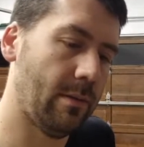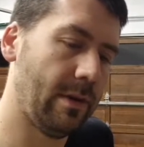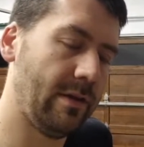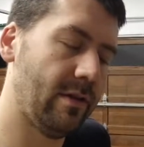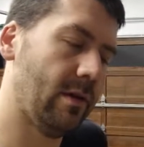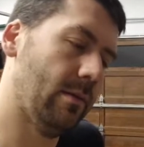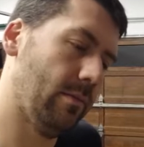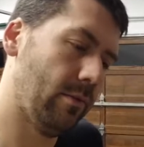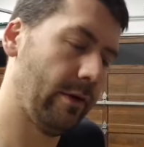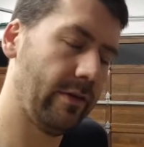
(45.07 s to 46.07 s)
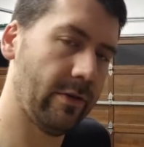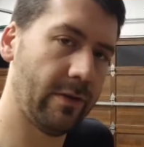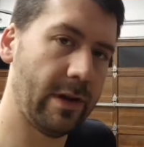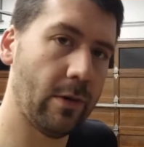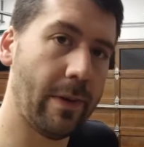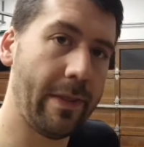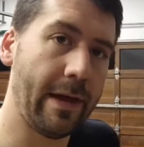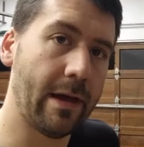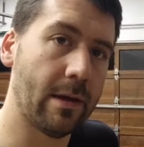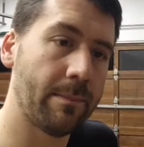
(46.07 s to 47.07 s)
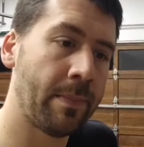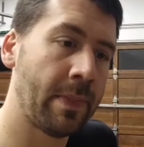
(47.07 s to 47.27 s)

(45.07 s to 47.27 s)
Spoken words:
I did a previous video on that,